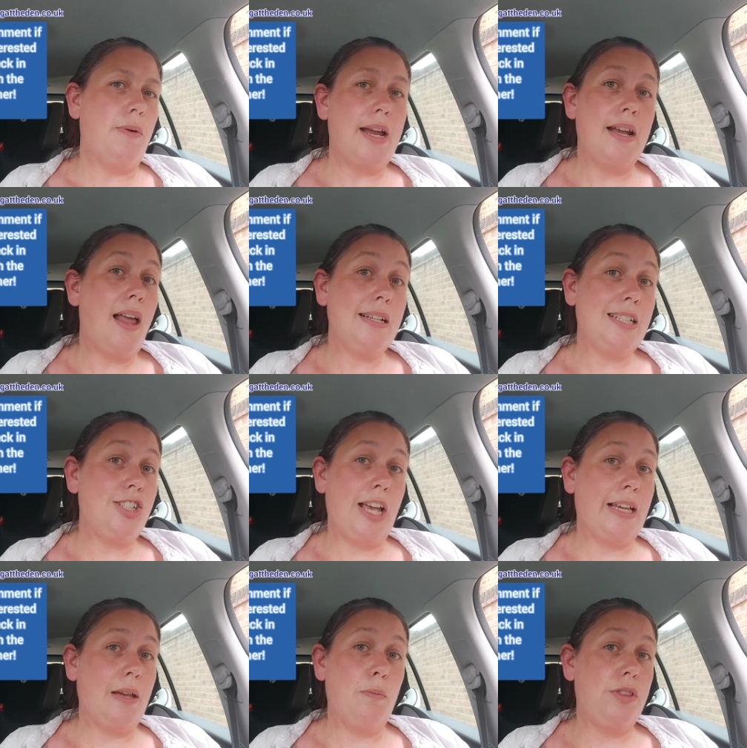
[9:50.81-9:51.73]
I'd like to
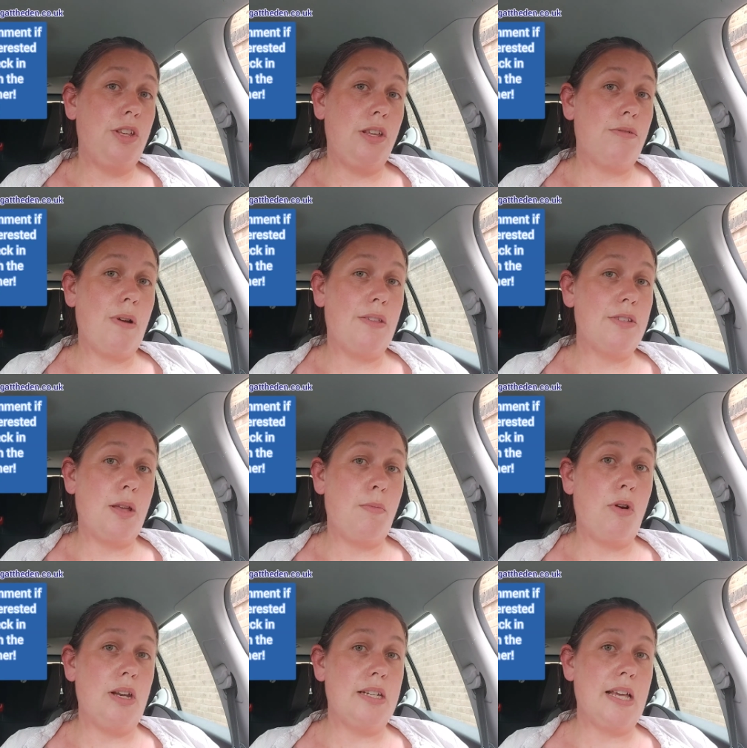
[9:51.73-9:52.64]
check in with you throughout the
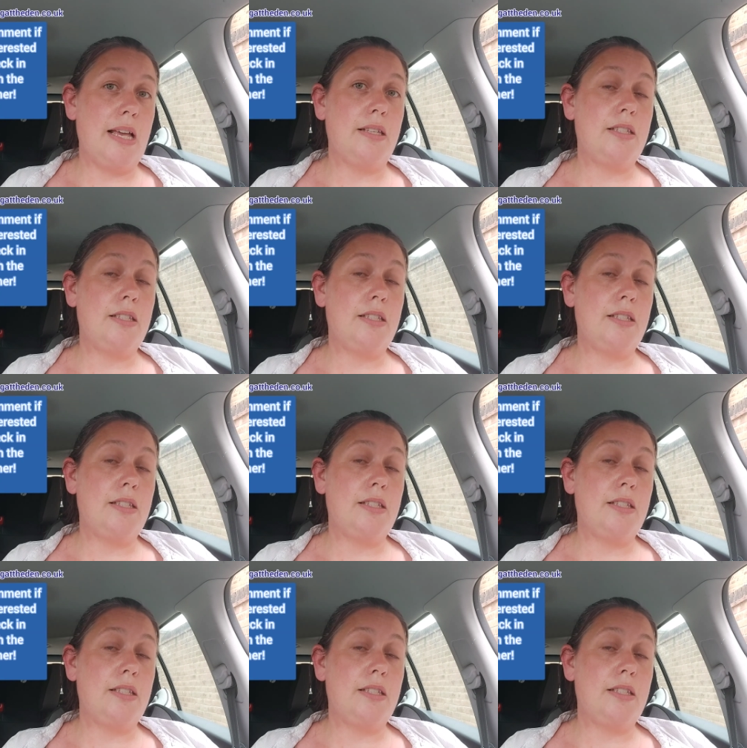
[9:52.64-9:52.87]
summer holidays.